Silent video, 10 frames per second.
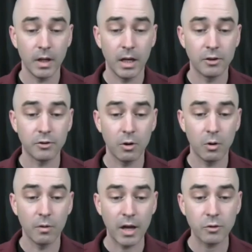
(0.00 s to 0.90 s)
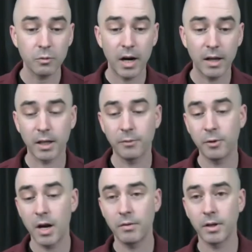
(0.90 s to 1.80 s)
And so that's why, like, if
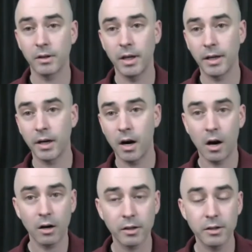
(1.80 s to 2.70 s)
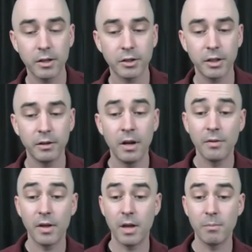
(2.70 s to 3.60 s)
you're having like a heart condition,
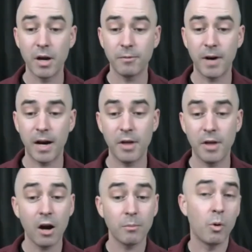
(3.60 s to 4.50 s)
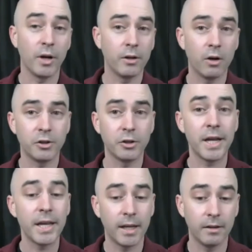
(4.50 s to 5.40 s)
then they might find the heart point on your
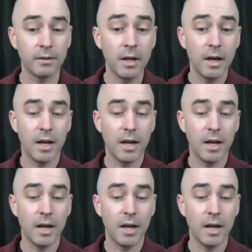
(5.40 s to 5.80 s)
hand,